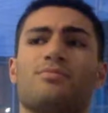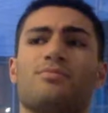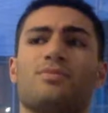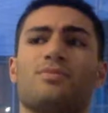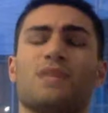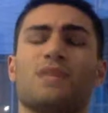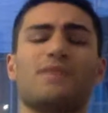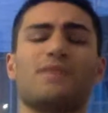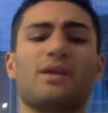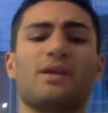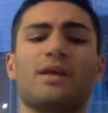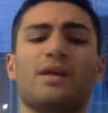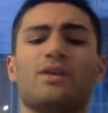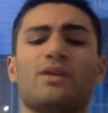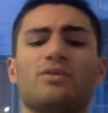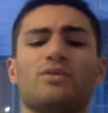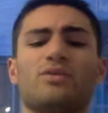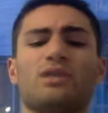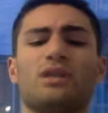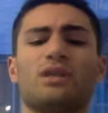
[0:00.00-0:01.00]
They've like
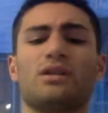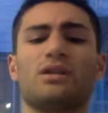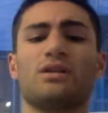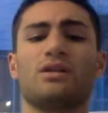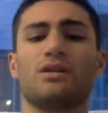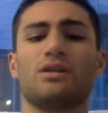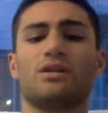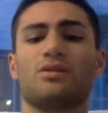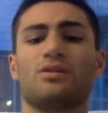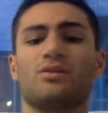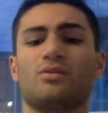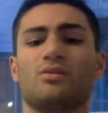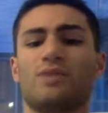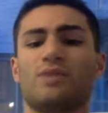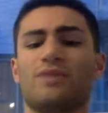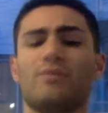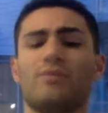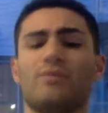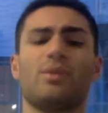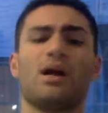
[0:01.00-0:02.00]
you said, we
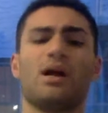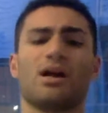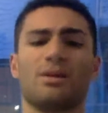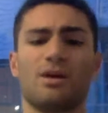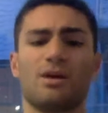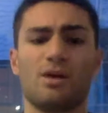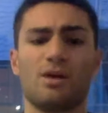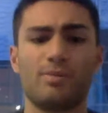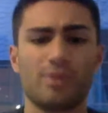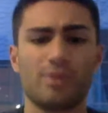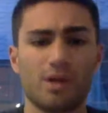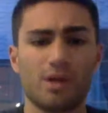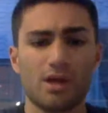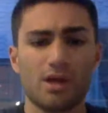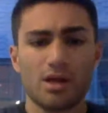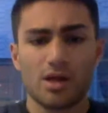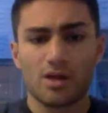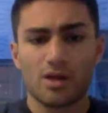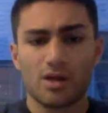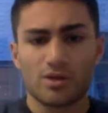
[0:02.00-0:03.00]
have a blog coming up
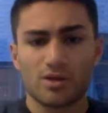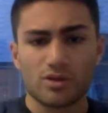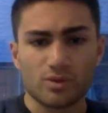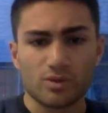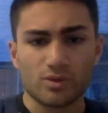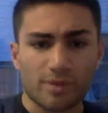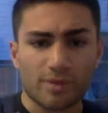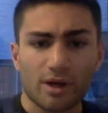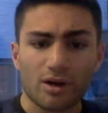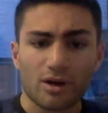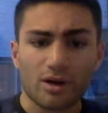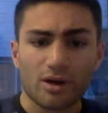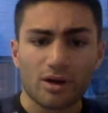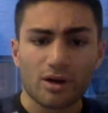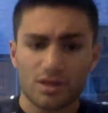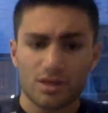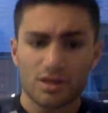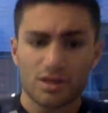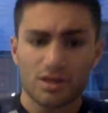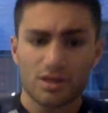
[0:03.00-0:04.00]
soon about
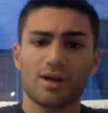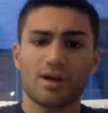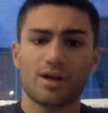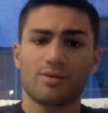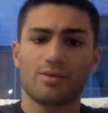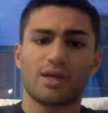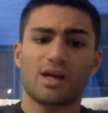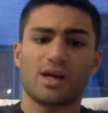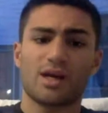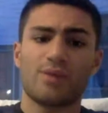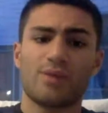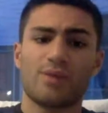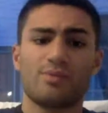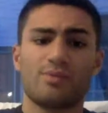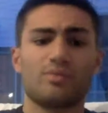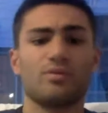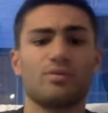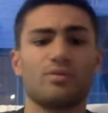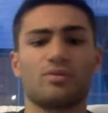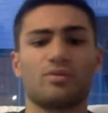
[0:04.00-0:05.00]
Serie A
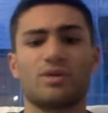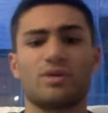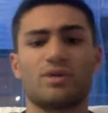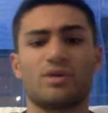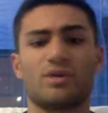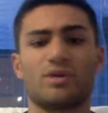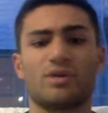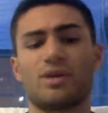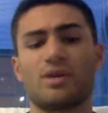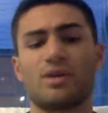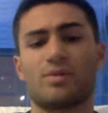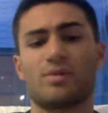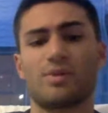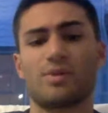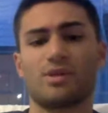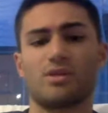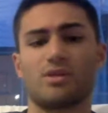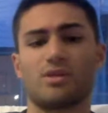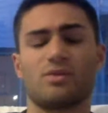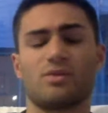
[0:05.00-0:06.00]
recapping up at
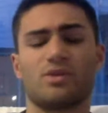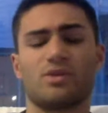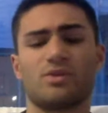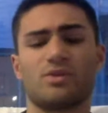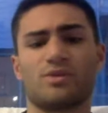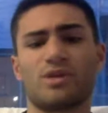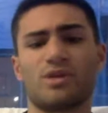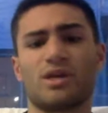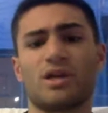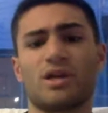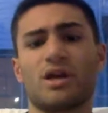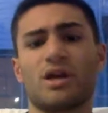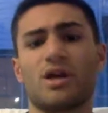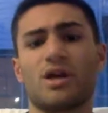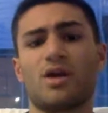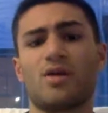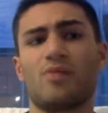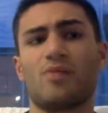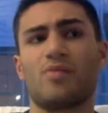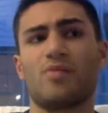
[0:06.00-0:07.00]
the winter break.
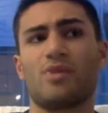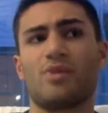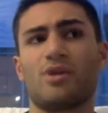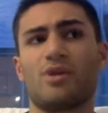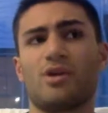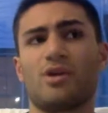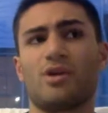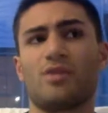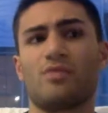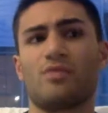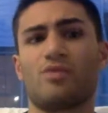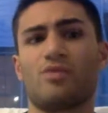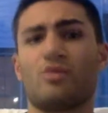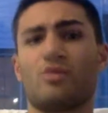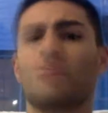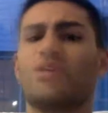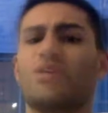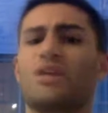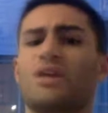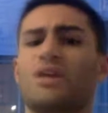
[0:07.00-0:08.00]
But
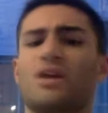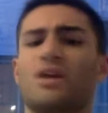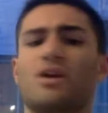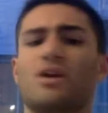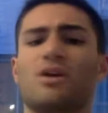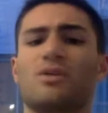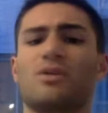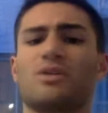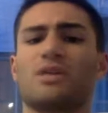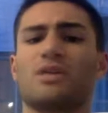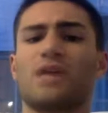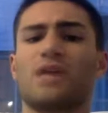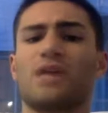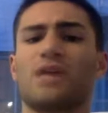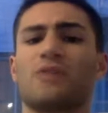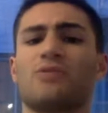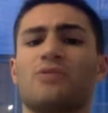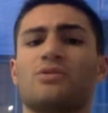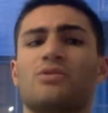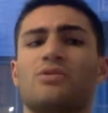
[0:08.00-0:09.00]
Roma's had a lot of ups and
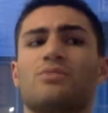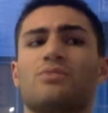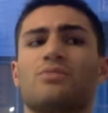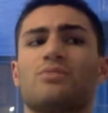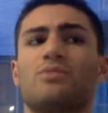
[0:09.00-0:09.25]
downs.